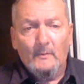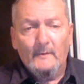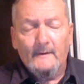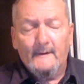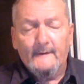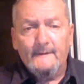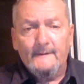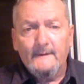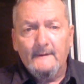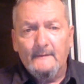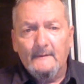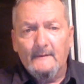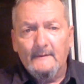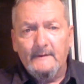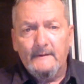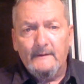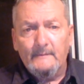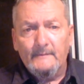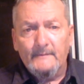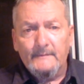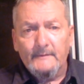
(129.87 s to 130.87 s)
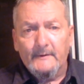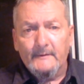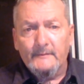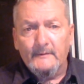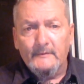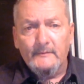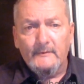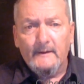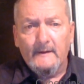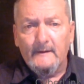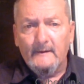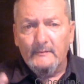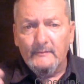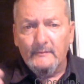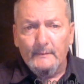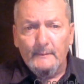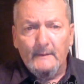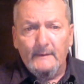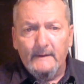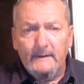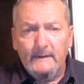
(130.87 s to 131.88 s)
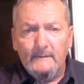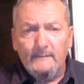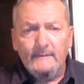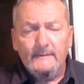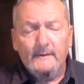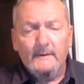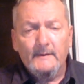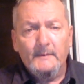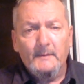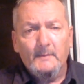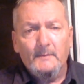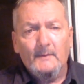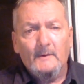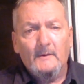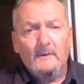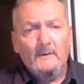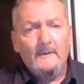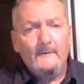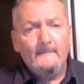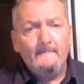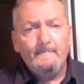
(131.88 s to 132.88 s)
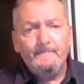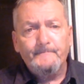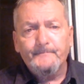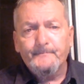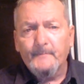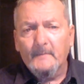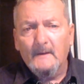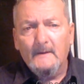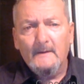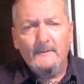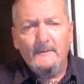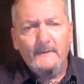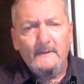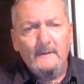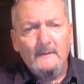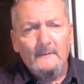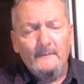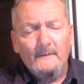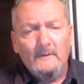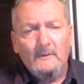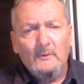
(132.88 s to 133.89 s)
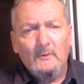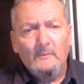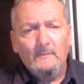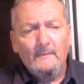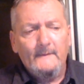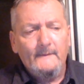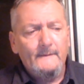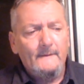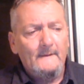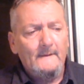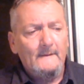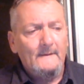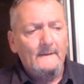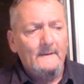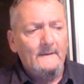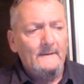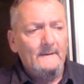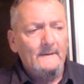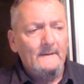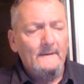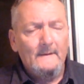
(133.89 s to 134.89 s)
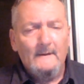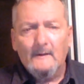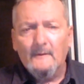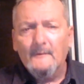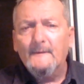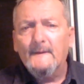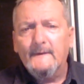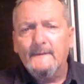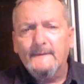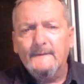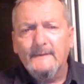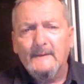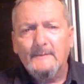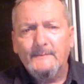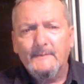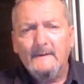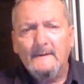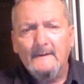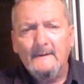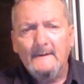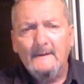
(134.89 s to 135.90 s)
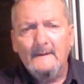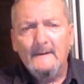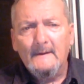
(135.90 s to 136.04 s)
When I see the leaves start to change and the leaves start to fall, I think of the homeless and how they suffer.